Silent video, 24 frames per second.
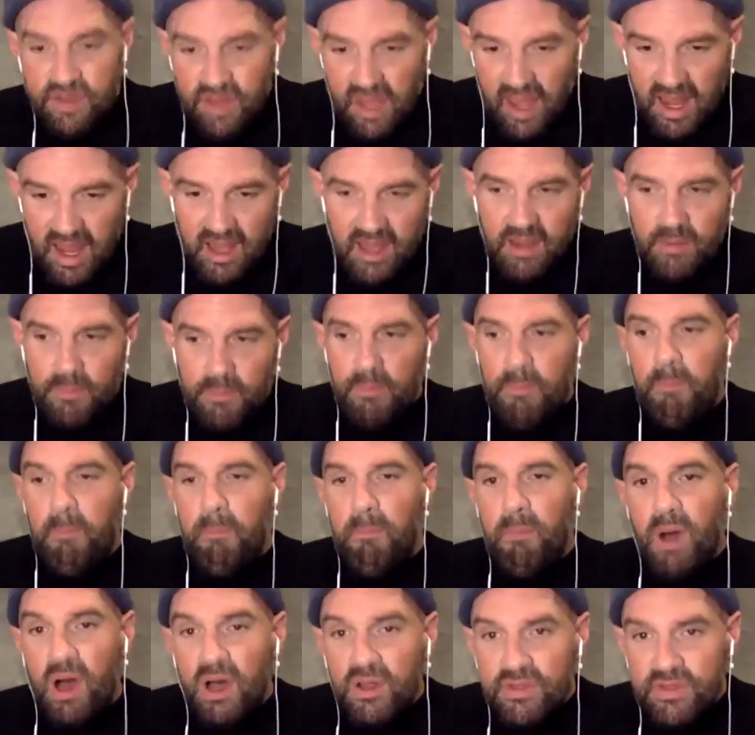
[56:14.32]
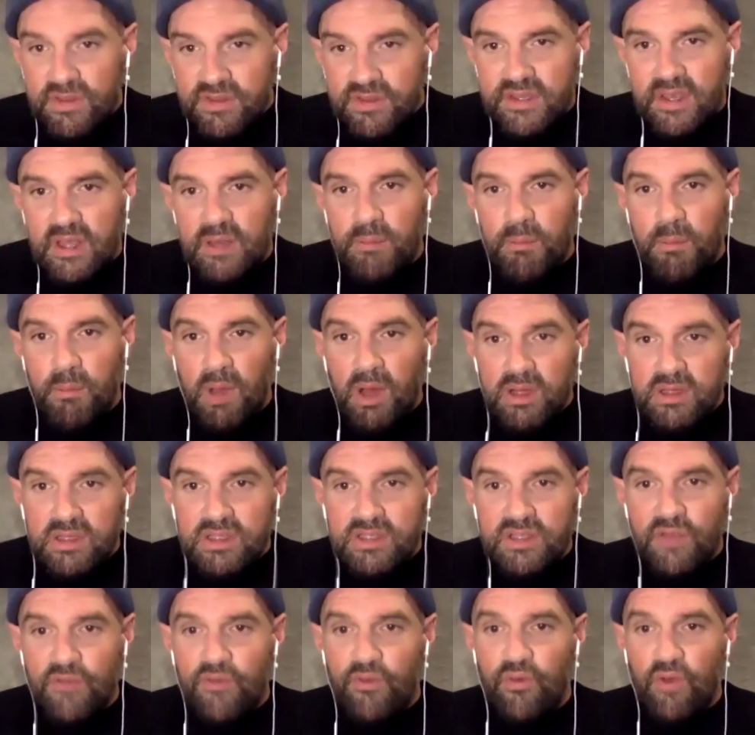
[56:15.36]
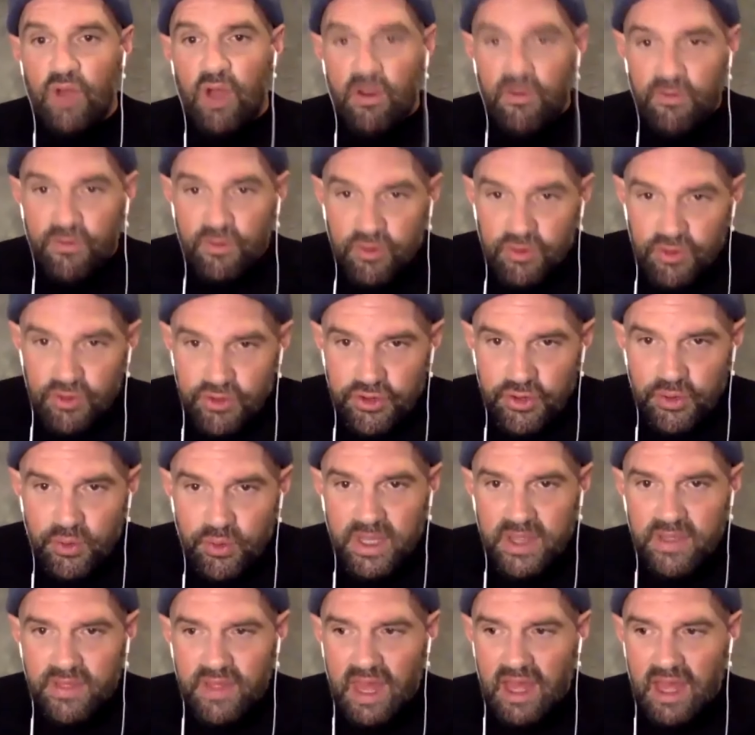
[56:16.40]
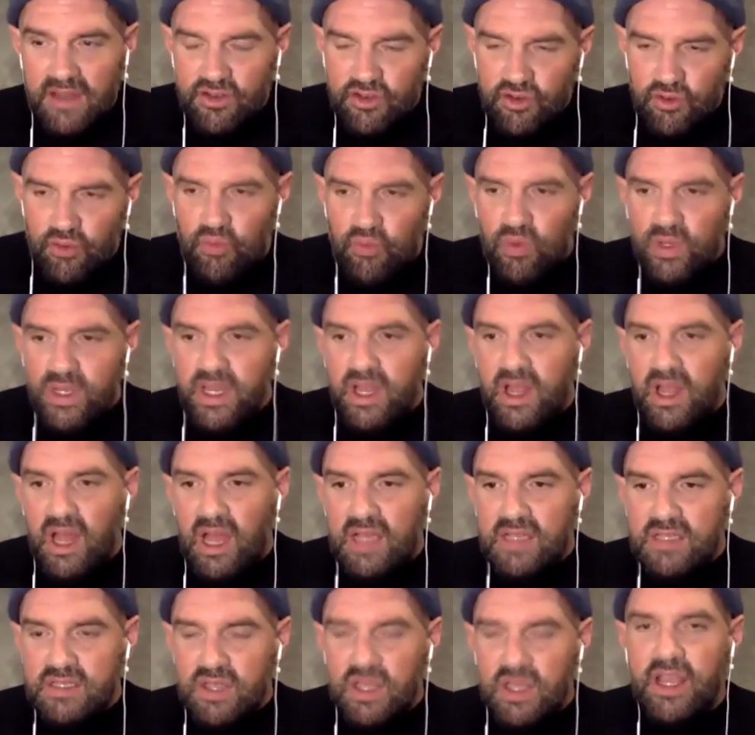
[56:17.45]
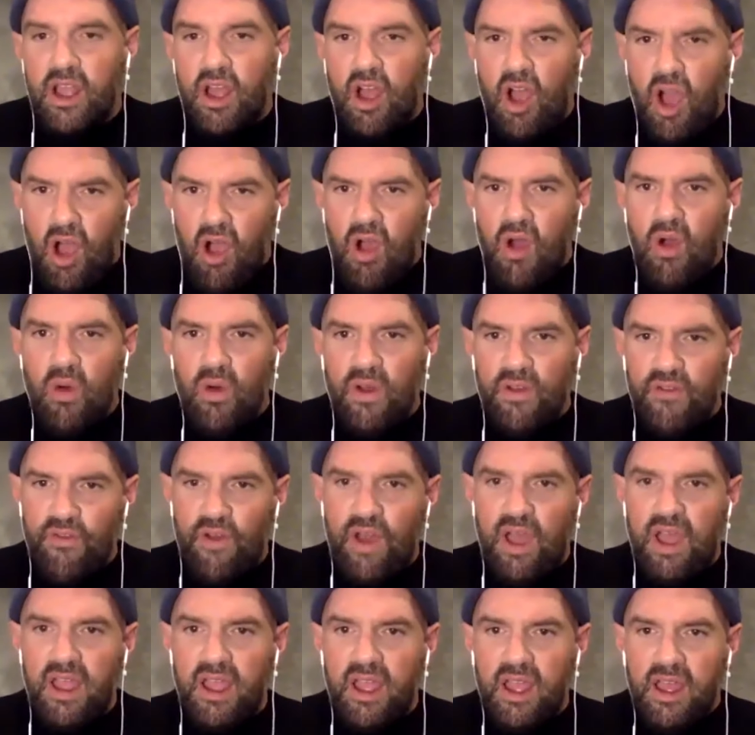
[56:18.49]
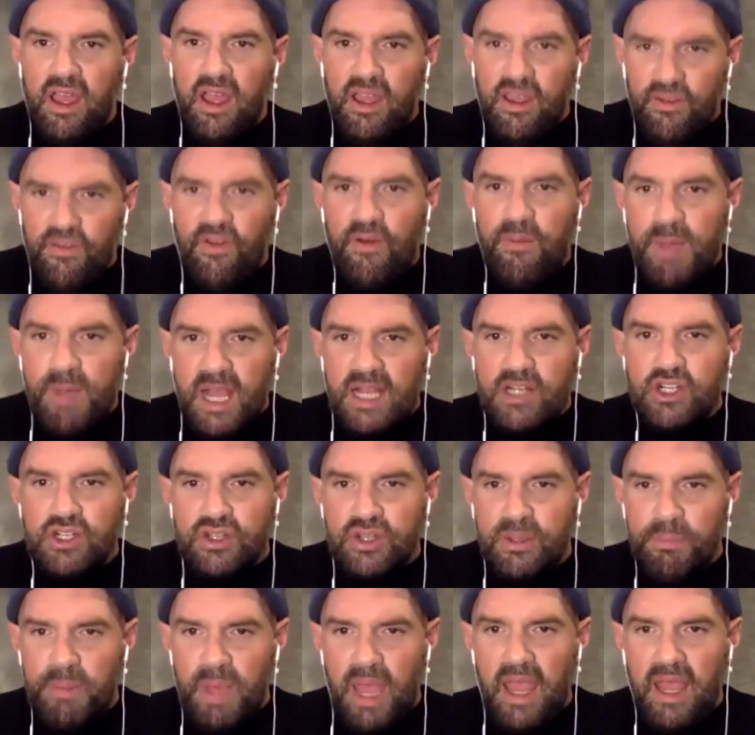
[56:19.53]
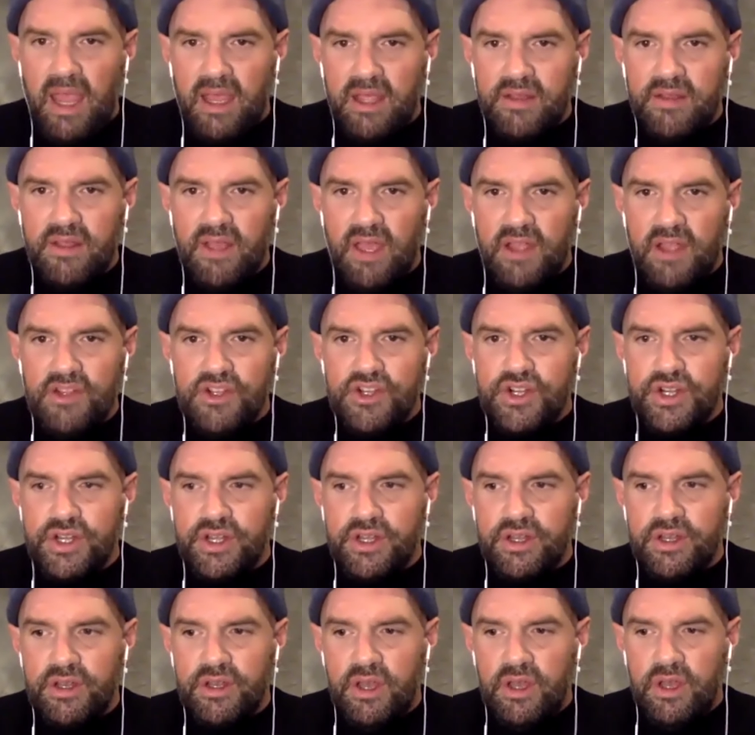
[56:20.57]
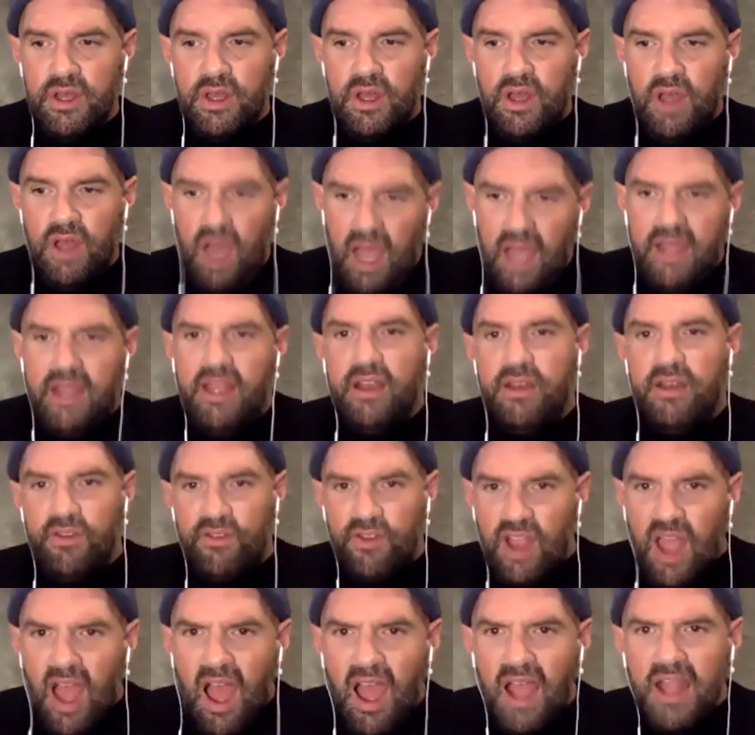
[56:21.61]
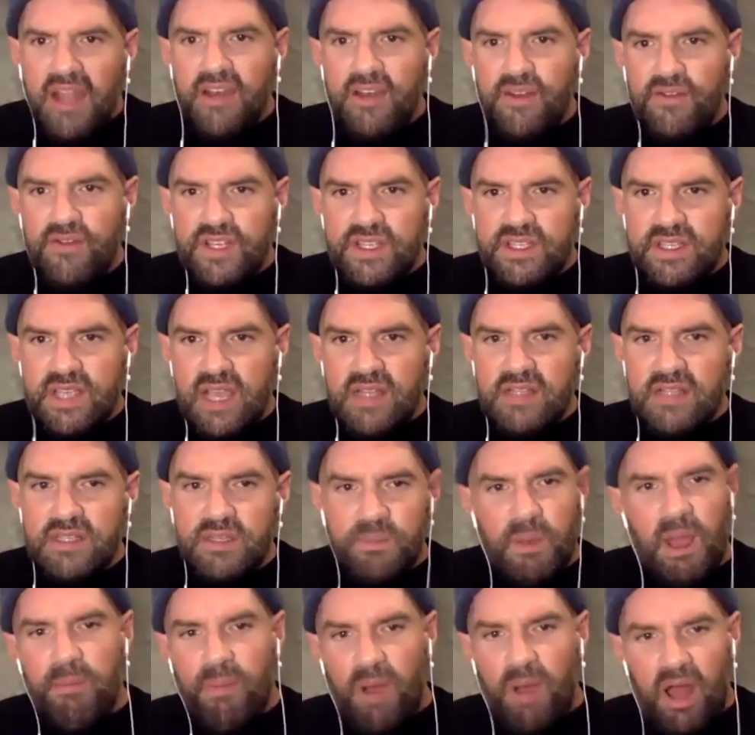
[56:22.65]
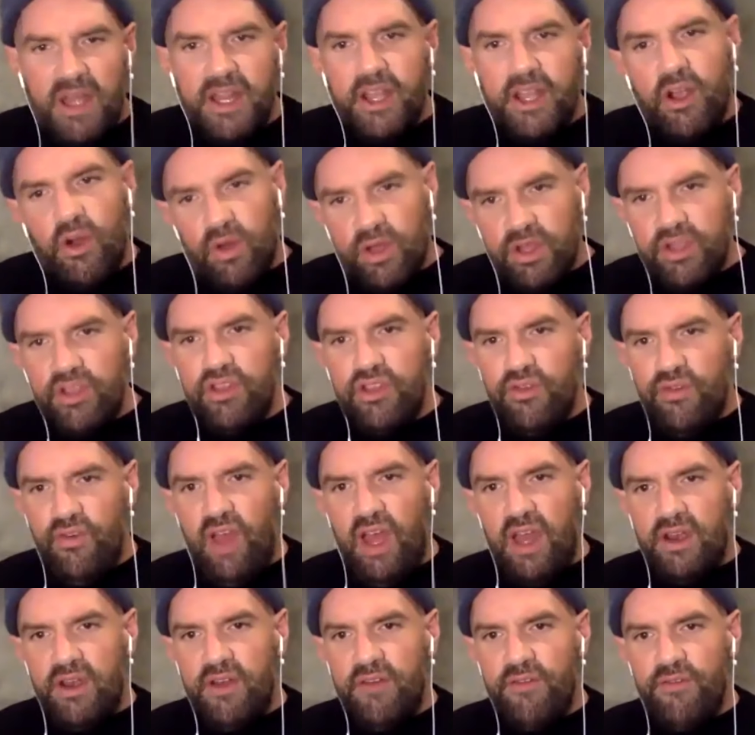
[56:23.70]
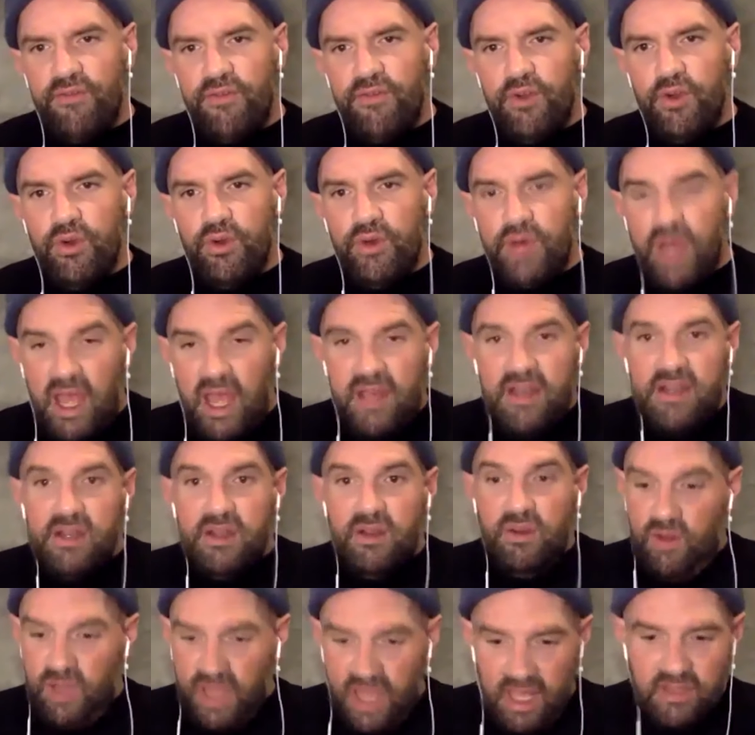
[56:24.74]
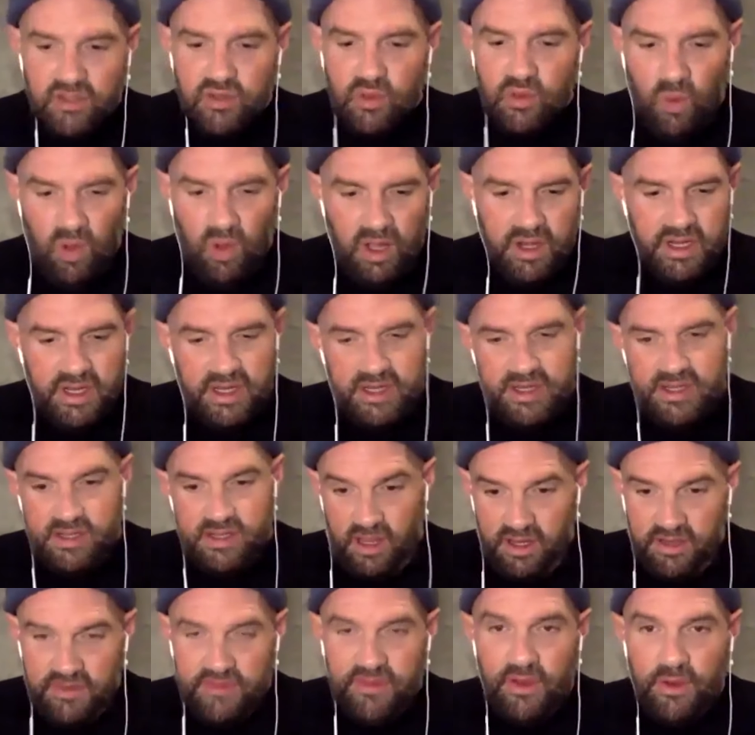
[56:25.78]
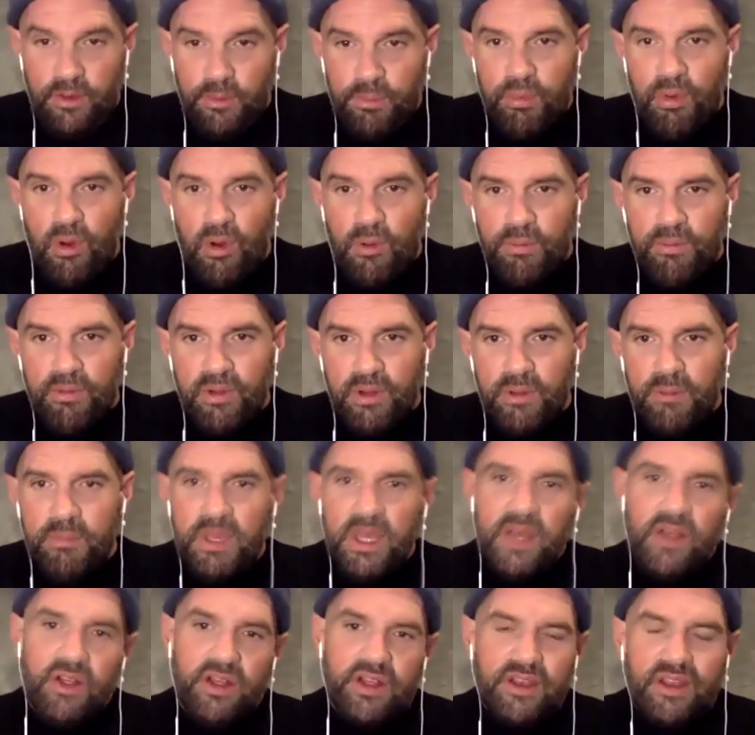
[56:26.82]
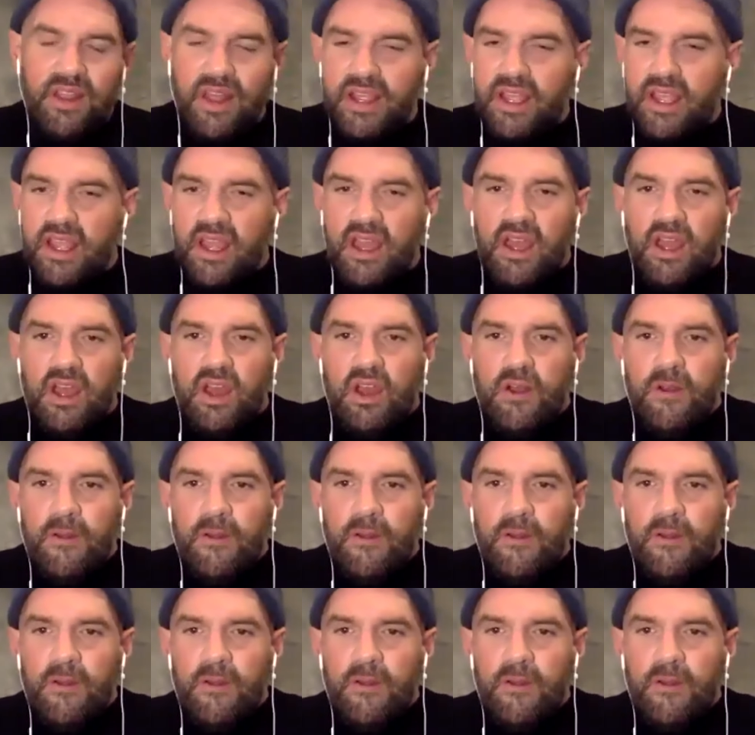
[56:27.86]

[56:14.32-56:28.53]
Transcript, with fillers: take months and months of, of doing that to realize like, oh, if I if I'm actually paying attention, I can kind of sense my body going, you've had enough food. And yeah. guess what? It's it's an appropriate meal. And like